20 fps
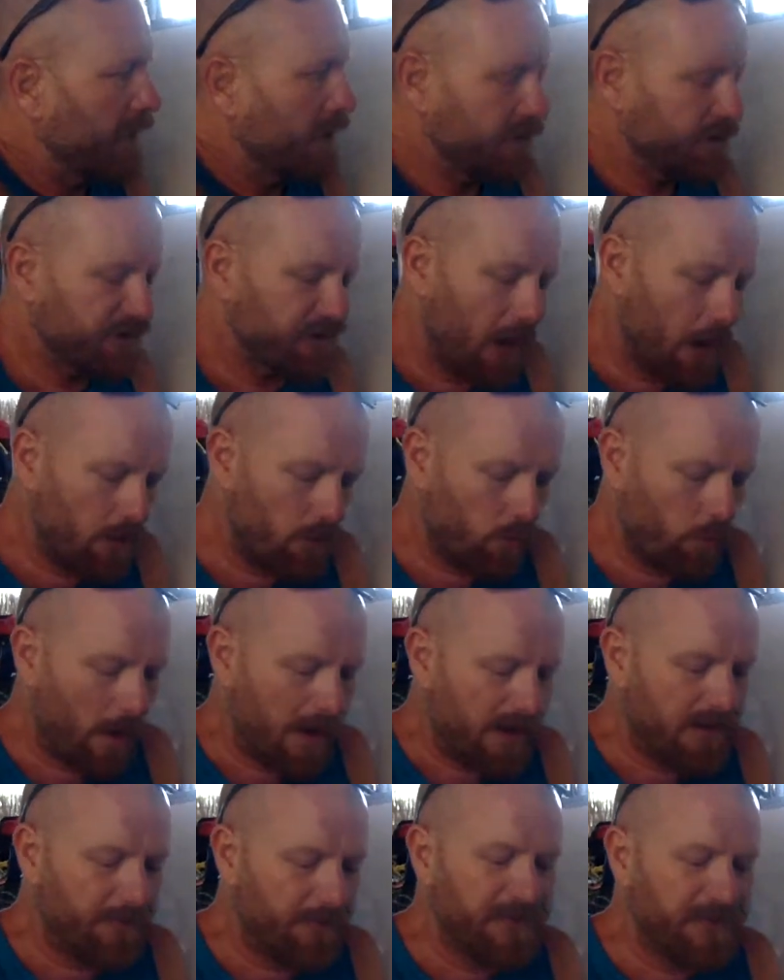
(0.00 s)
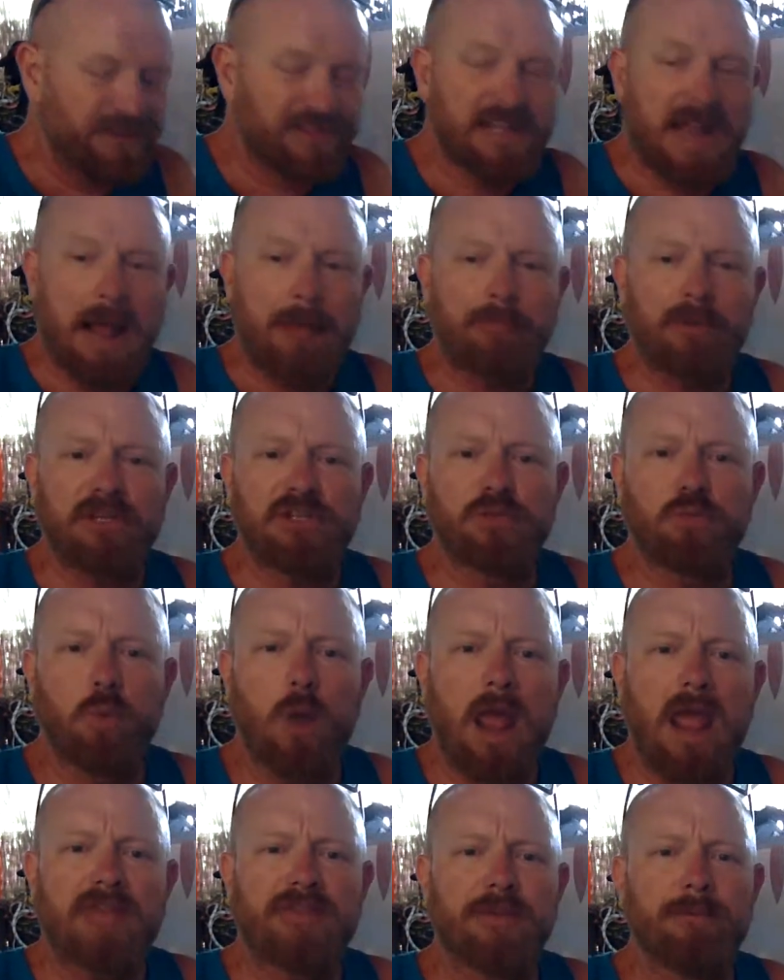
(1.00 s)
So when you've established
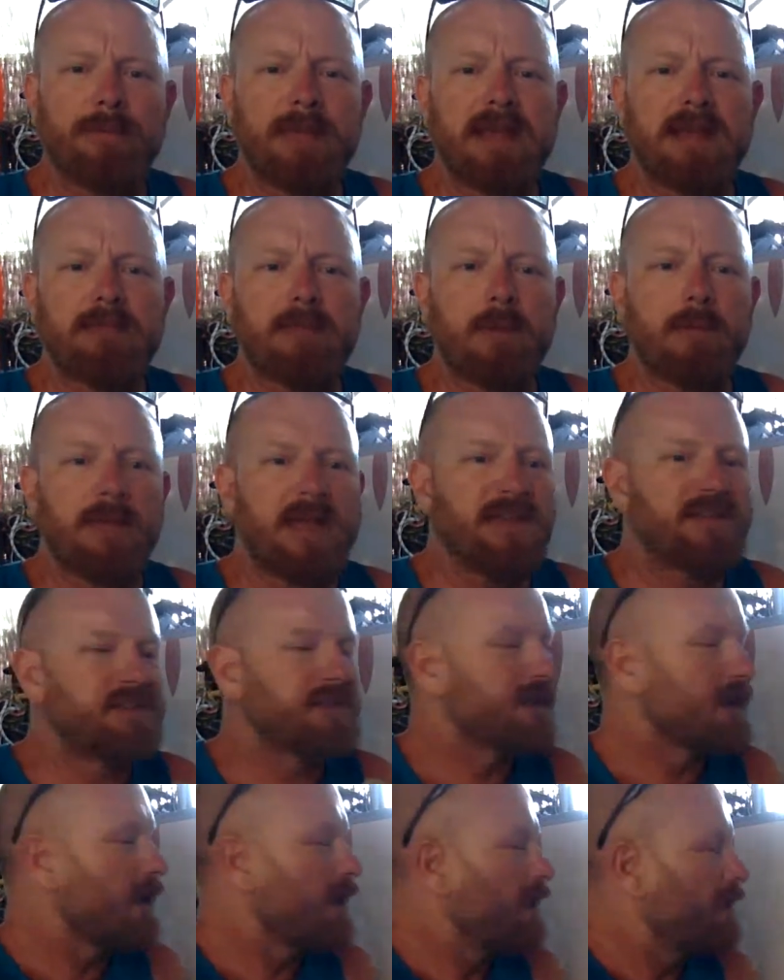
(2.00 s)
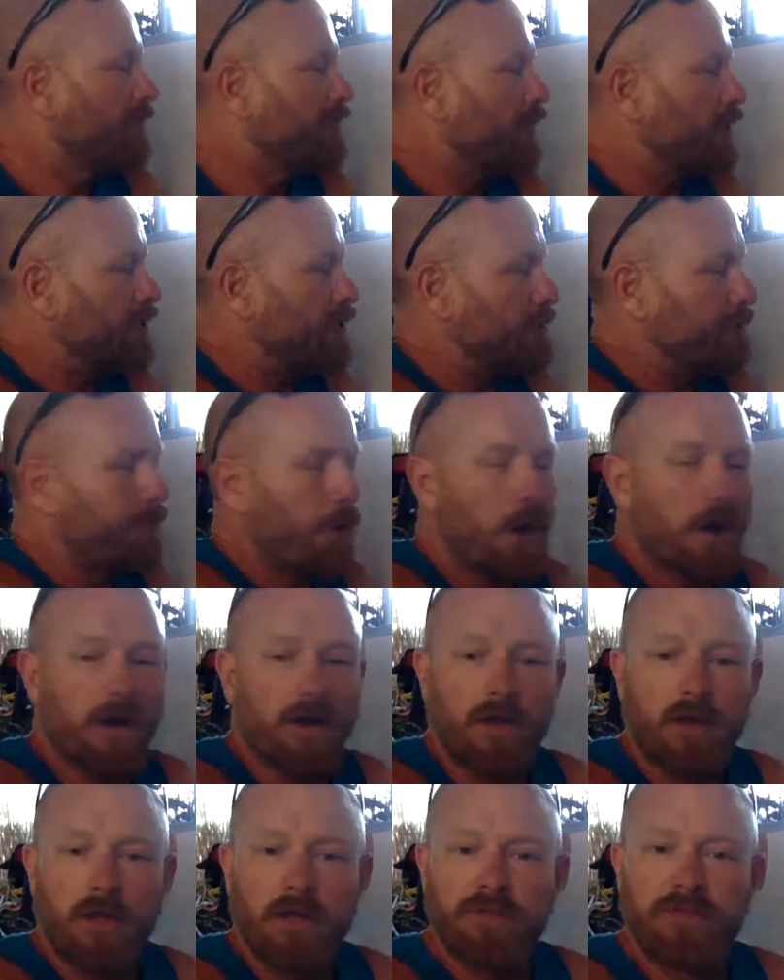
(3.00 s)
where the minimum is that you
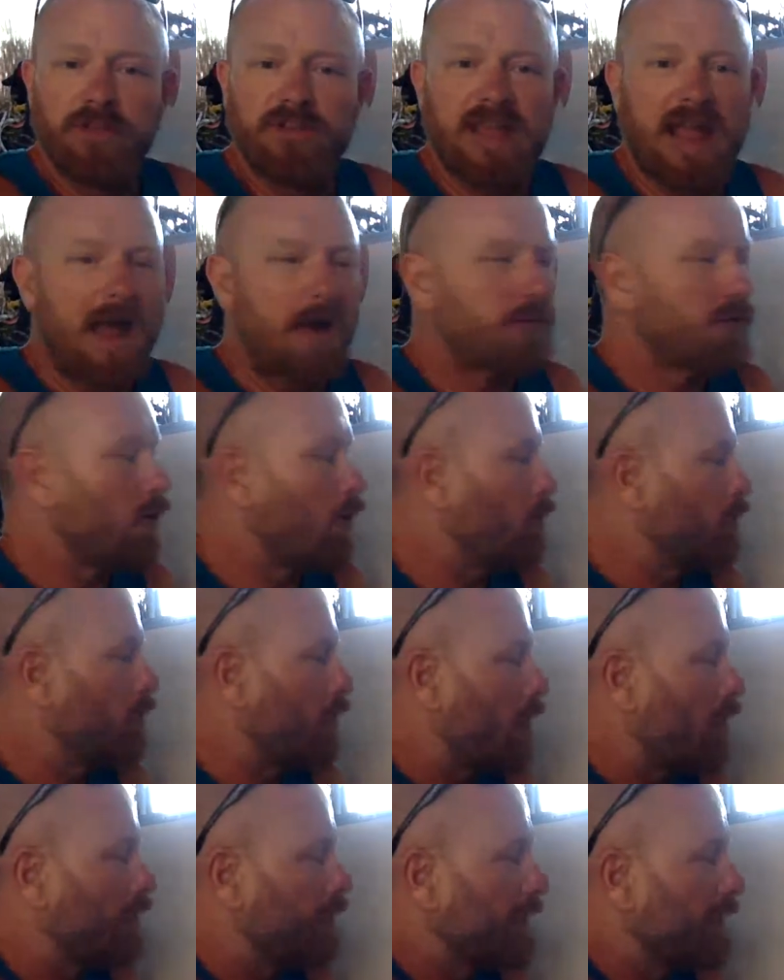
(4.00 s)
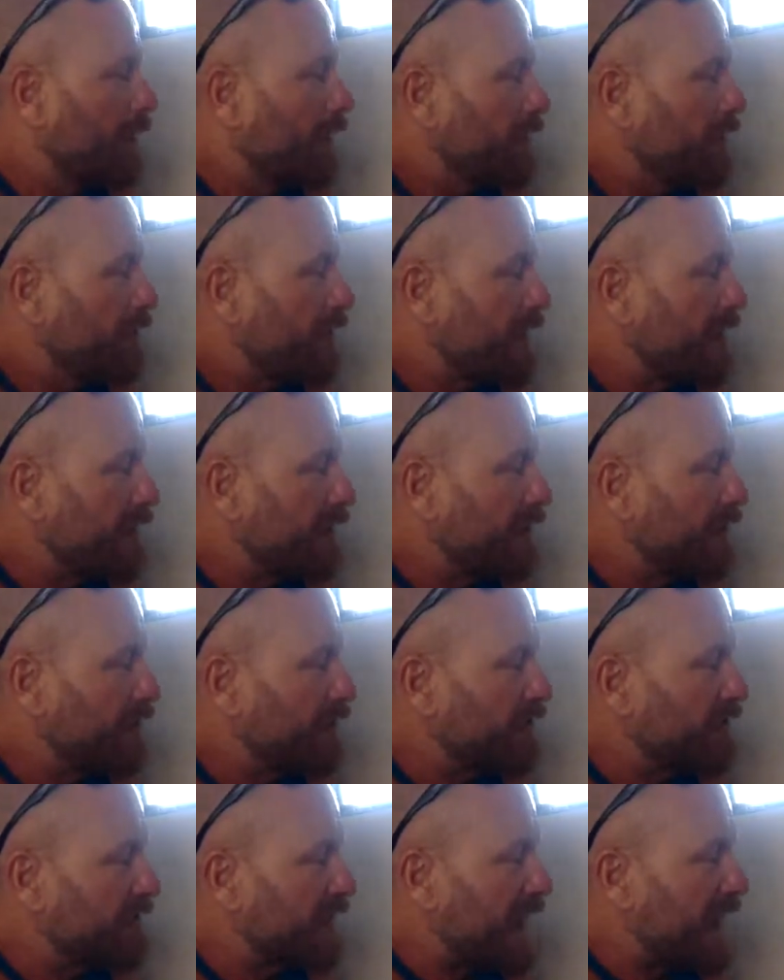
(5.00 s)
put the downhaul on, then you could
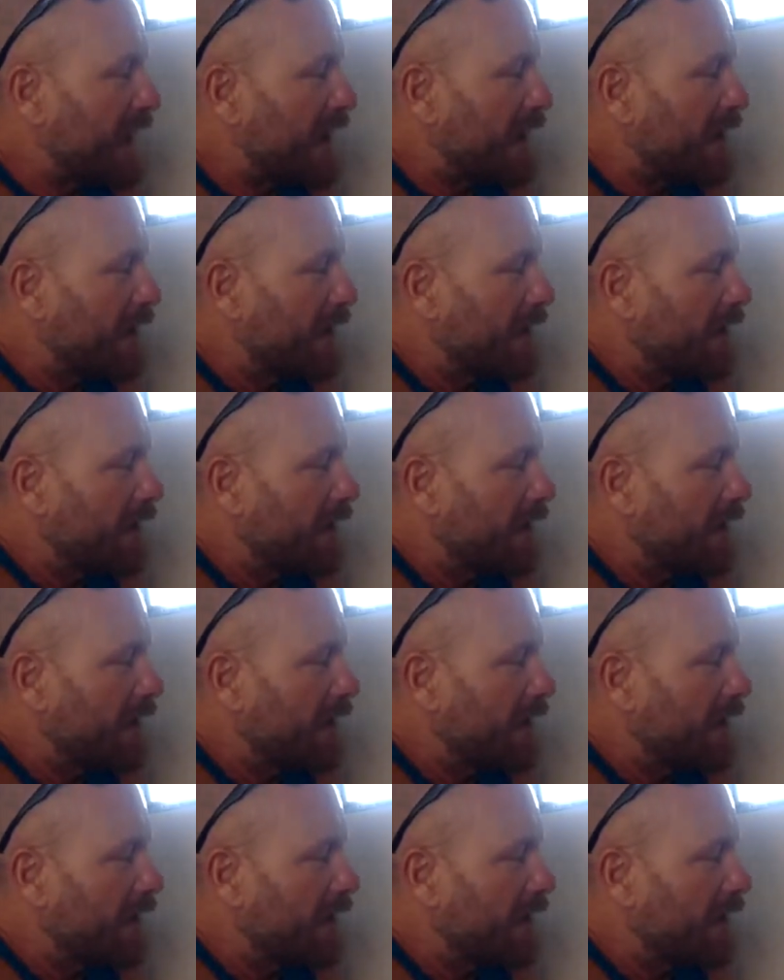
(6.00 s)
just get...